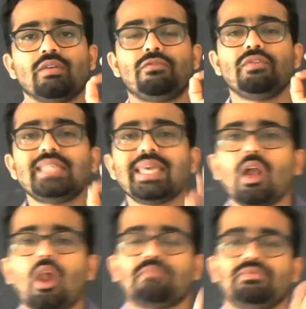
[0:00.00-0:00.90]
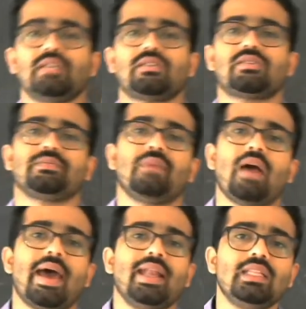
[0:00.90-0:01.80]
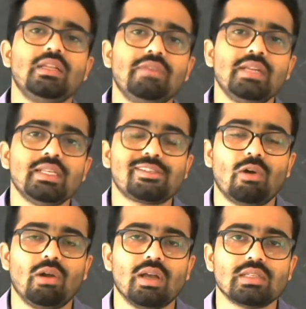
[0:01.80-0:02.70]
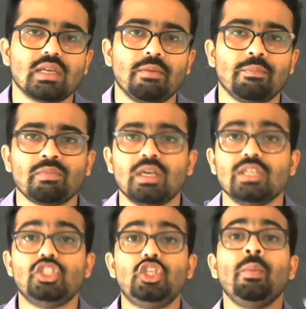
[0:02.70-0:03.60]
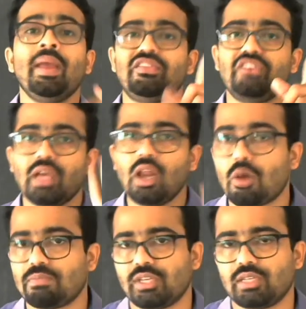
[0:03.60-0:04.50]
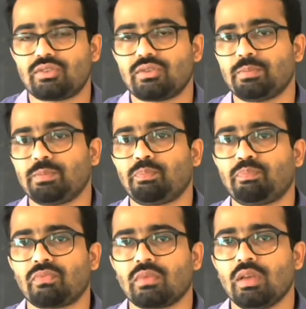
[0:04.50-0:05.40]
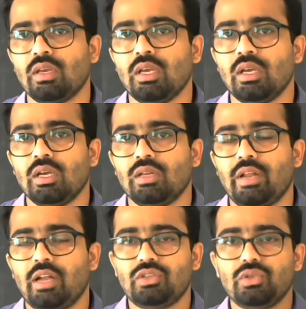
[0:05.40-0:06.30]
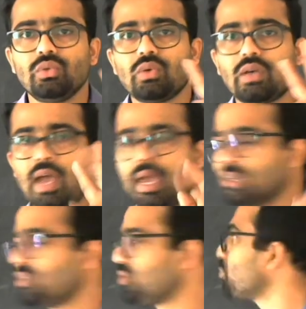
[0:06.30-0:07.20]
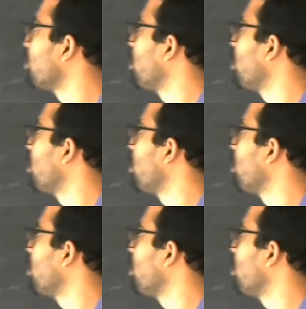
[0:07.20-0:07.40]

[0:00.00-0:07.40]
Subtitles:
physical optics, another one is called as geometrical optics. There are two kinds